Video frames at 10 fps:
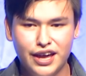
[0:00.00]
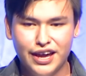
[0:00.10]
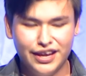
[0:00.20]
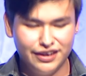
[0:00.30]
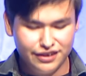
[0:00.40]

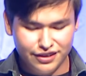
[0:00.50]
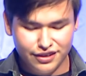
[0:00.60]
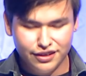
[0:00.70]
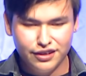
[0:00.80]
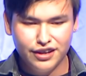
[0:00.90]
and
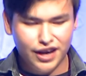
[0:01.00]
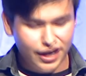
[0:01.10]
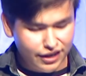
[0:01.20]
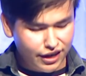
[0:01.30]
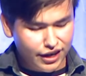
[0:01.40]

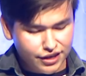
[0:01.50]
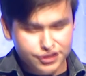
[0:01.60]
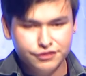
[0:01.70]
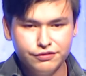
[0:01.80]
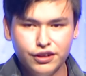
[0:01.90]
I
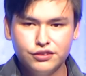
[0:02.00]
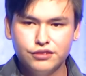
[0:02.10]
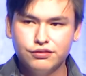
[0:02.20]
actually felt it